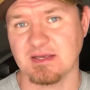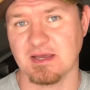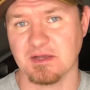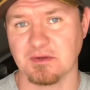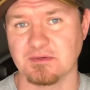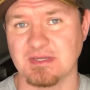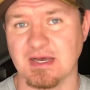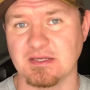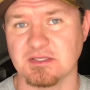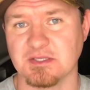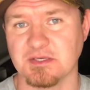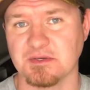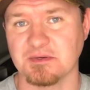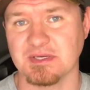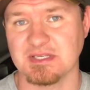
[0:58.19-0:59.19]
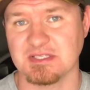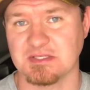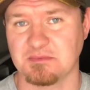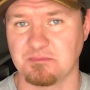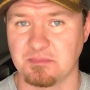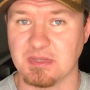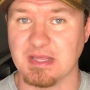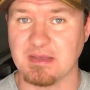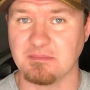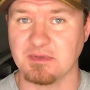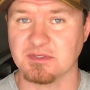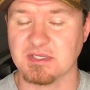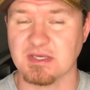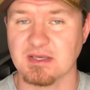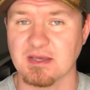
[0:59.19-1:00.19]
Echo Dot do is play
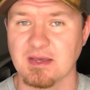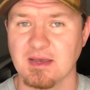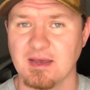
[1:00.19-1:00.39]
music.